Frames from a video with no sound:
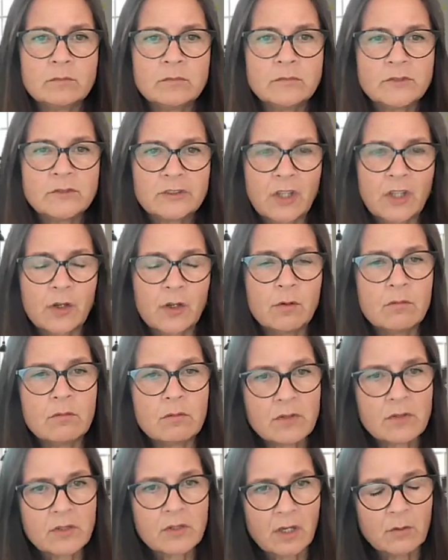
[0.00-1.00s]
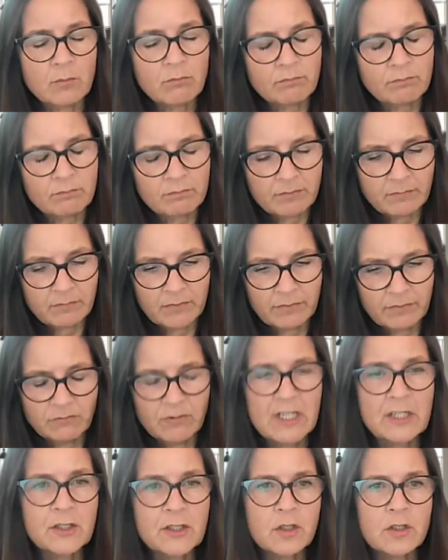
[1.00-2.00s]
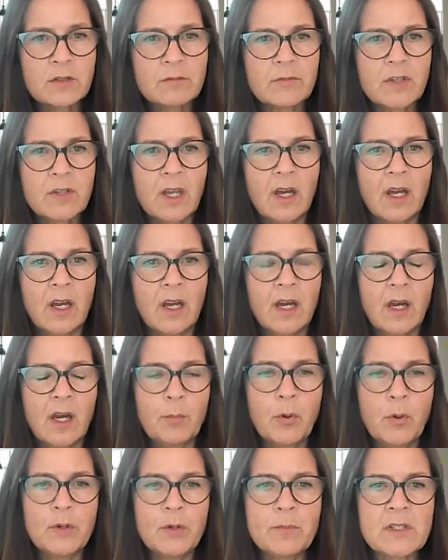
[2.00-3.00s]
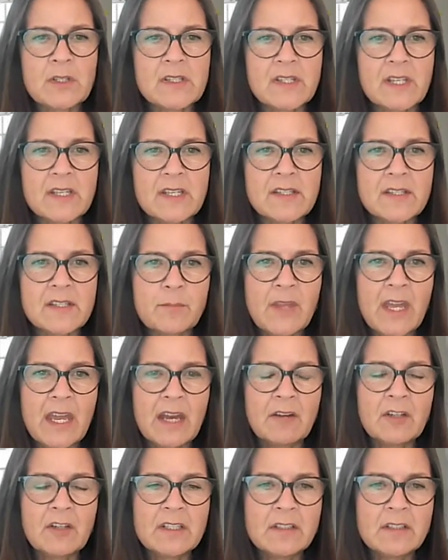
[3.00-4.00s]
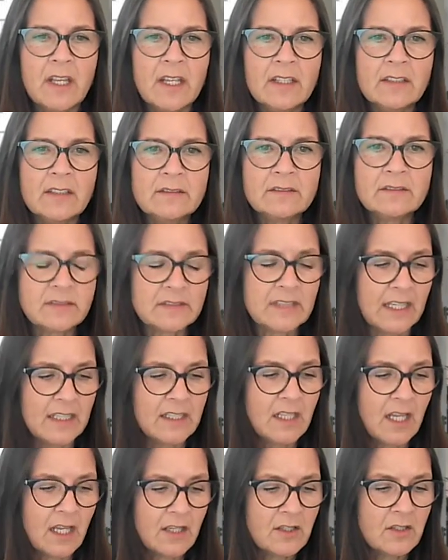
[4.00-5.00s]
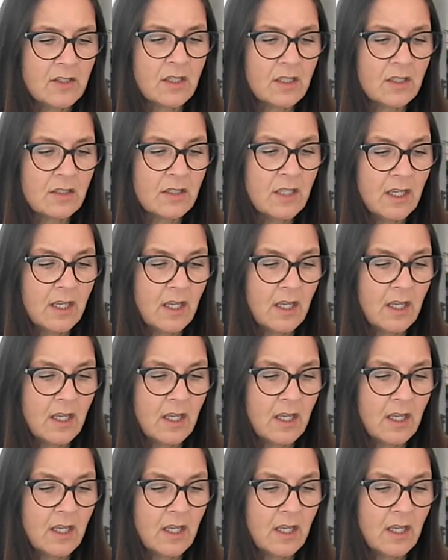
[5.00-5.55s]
So really good appointment system there in London.